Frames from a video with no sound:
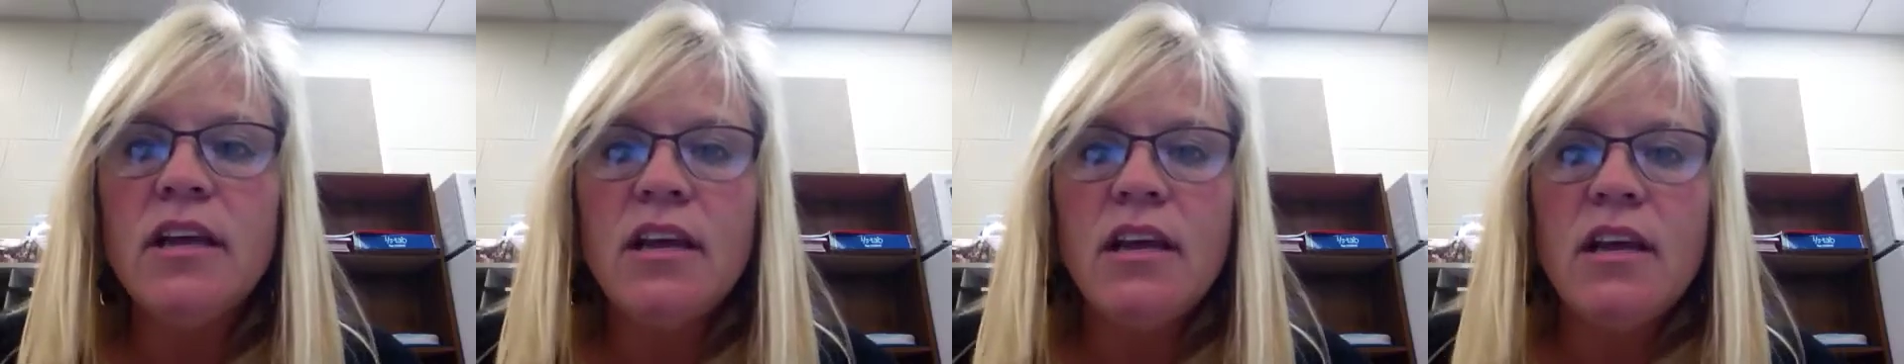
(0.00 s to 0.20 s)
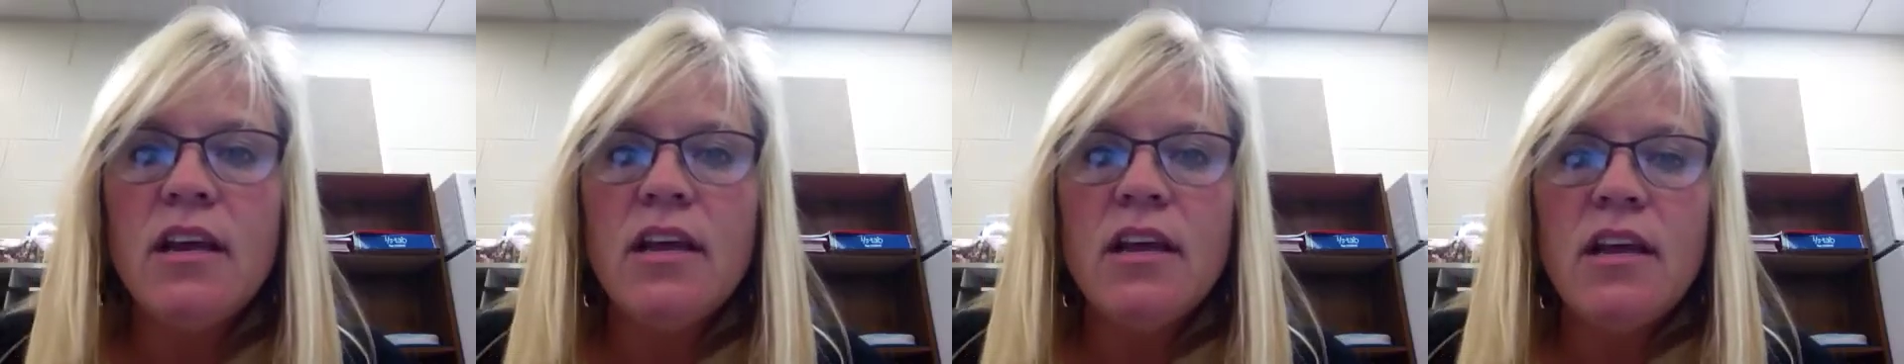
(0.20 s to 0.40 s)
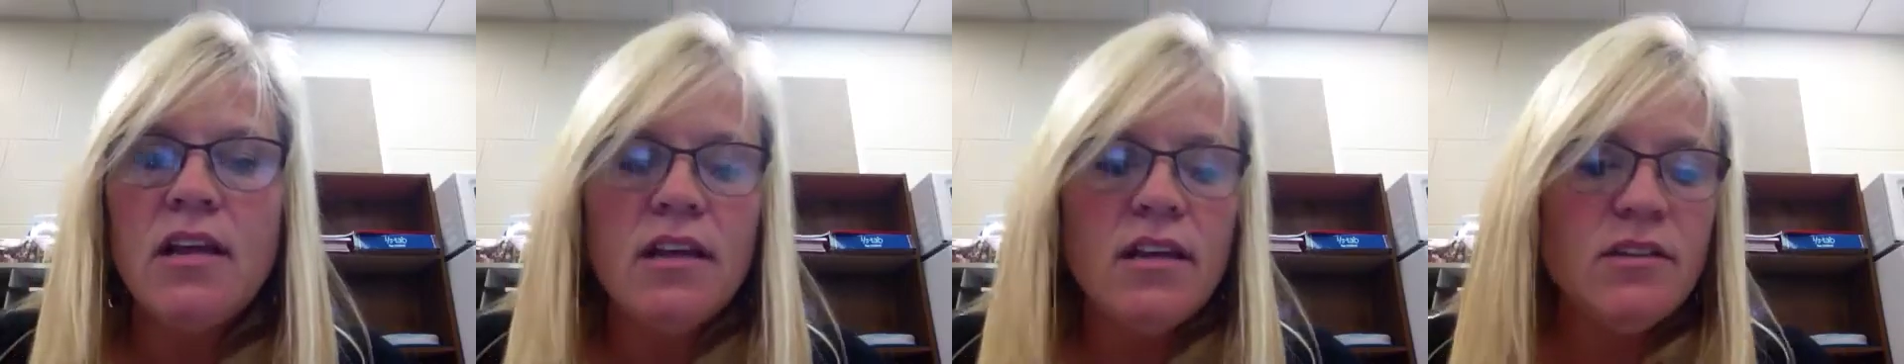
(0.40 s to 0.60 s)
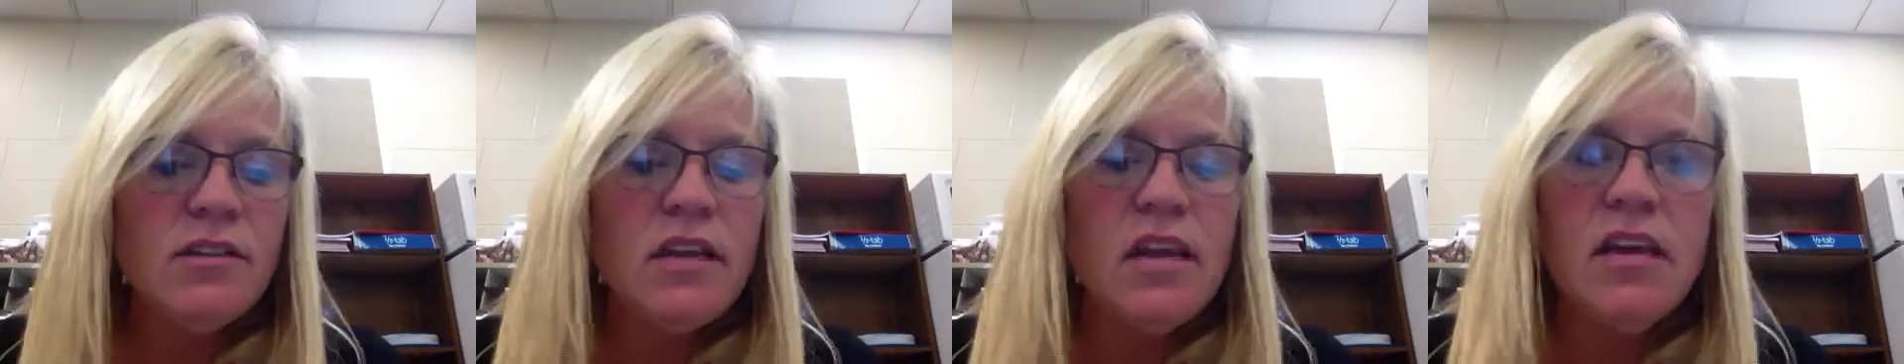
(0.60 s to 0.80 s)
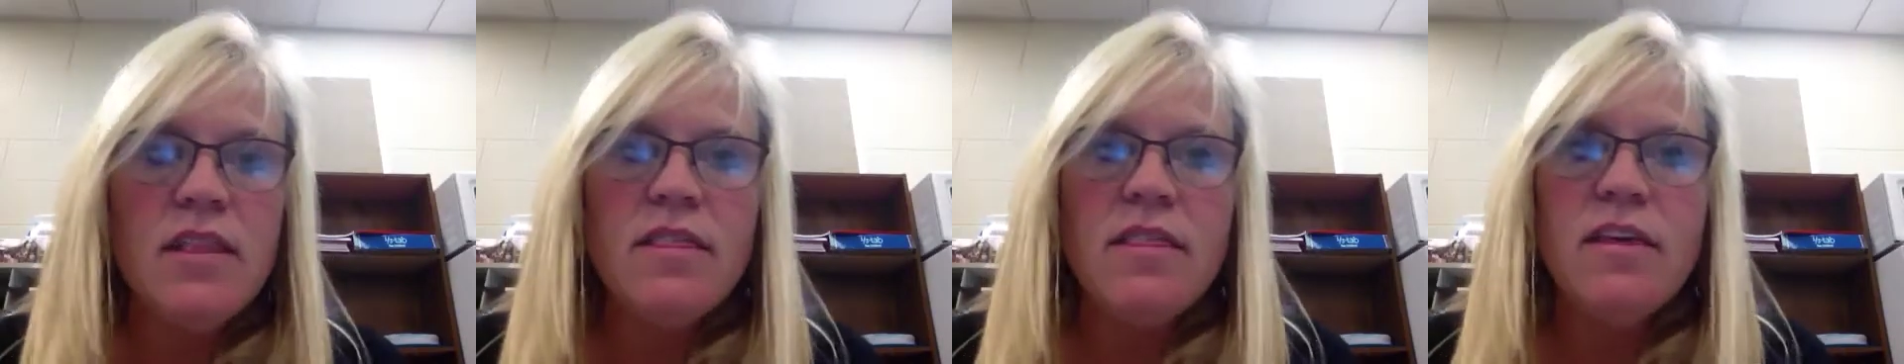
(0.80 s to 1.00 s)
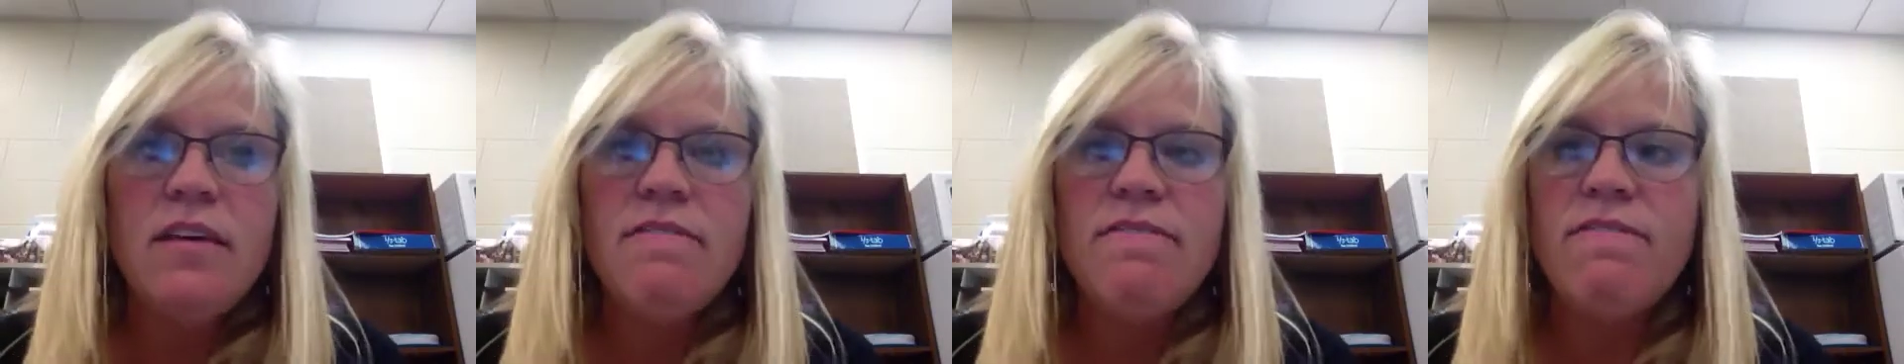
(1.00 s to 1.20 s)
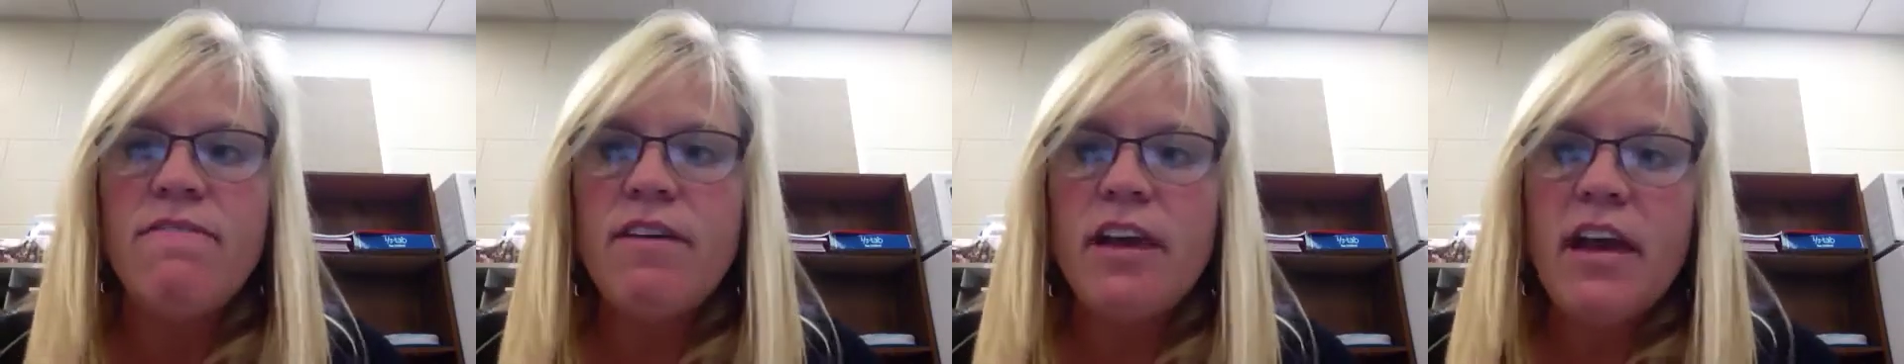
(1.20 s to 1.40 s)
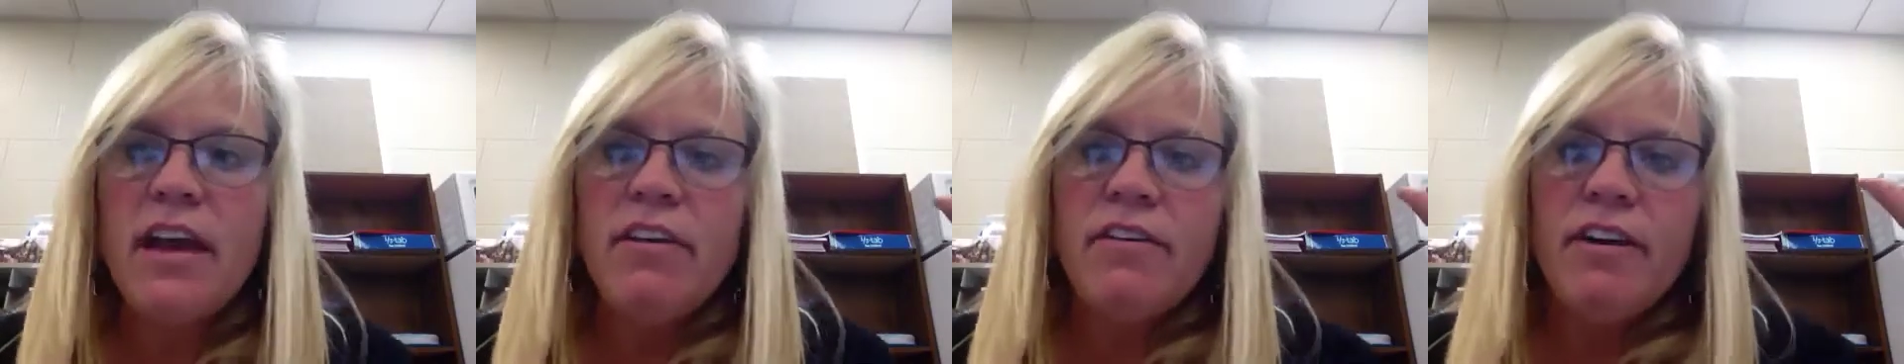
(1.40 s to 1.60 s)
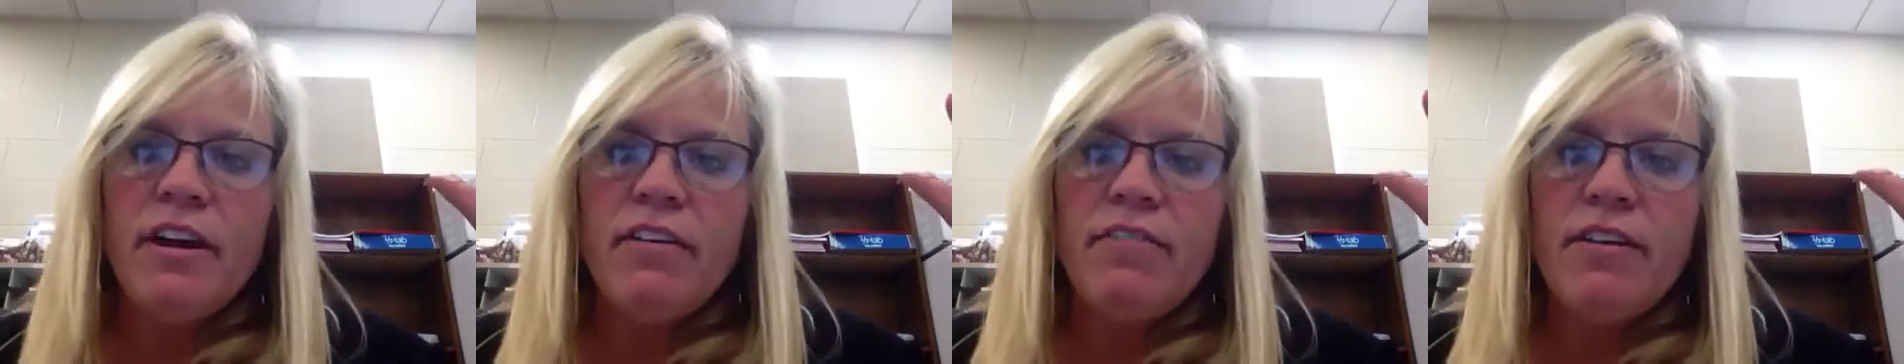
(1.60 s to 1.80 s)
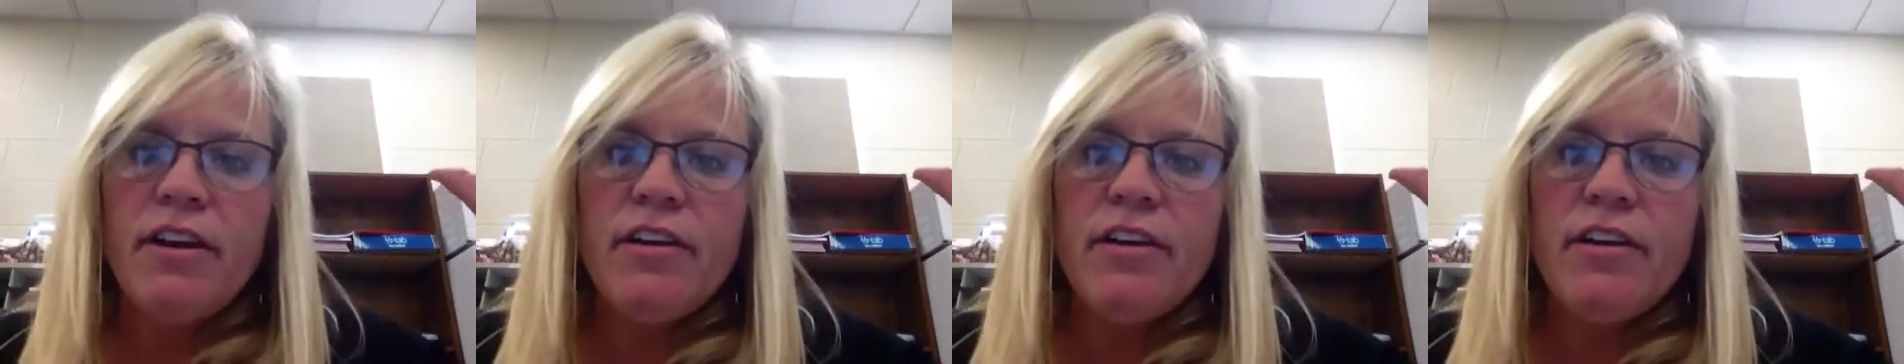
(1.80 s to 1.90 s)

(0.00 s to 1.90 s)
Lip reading: it is in the very,